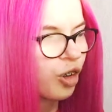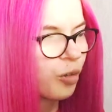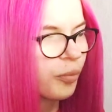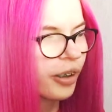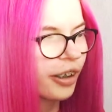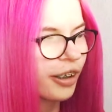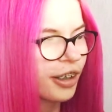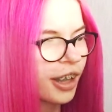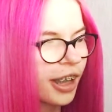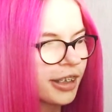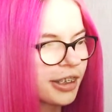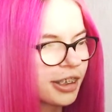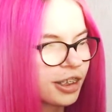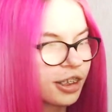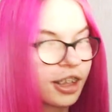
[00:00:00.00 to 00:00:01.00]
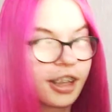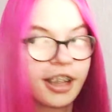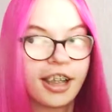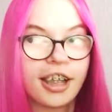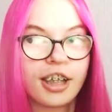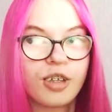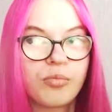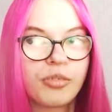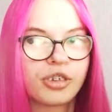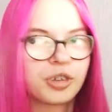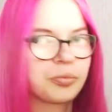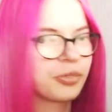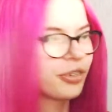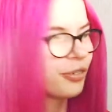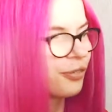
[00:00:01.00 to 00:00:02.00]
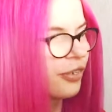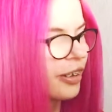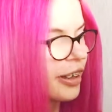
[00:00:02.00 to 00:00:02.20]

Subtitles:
My god, that's the most beautiful